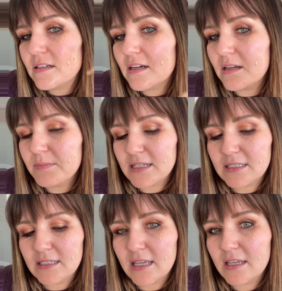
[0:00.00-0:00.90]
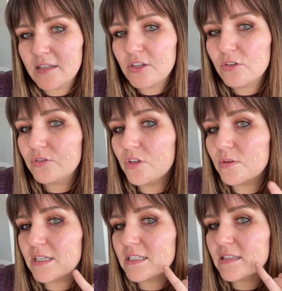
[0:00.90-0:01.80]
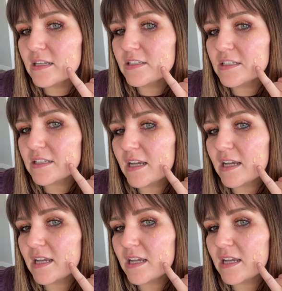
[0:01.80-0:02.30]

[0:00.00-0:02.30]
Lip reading: on my skin, you'll notice that it just